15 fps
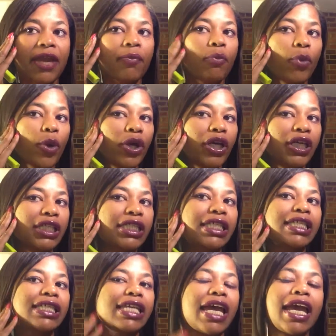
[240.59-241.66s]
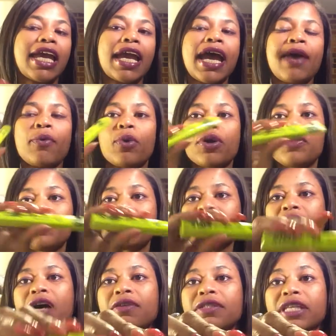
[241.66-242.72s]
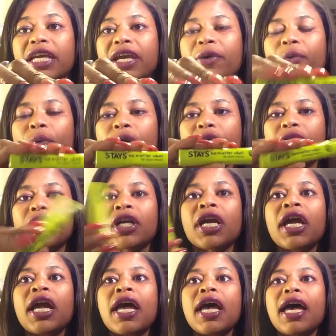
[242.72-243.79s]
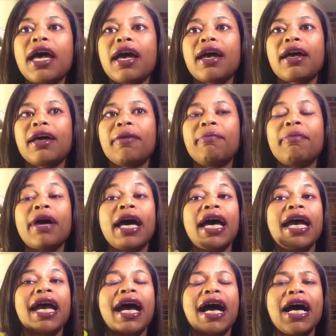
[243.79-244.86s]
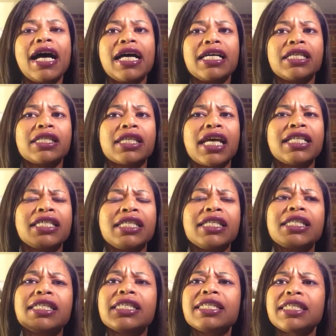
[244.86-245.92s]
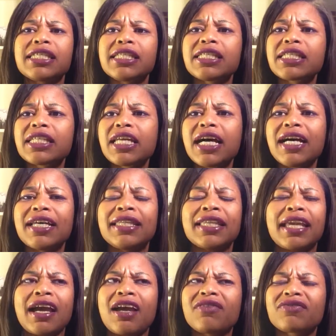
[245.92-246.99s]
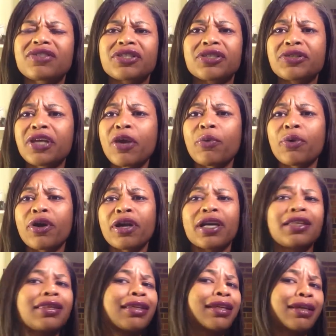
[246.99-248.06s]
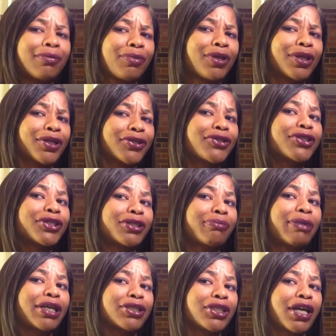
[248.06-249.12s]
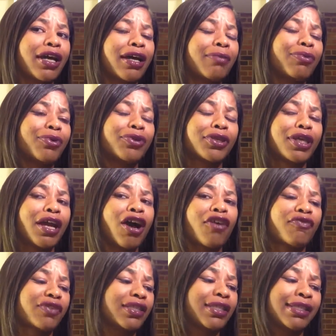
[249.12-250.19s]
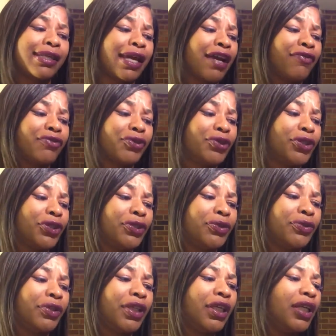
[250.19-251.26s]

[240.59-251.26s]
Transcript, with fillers: am wearing today I wear this all day at work um, my eyes I tend to sneeze a lot in the afternoon at work I think I'm allergic to my job or the office in the afternoon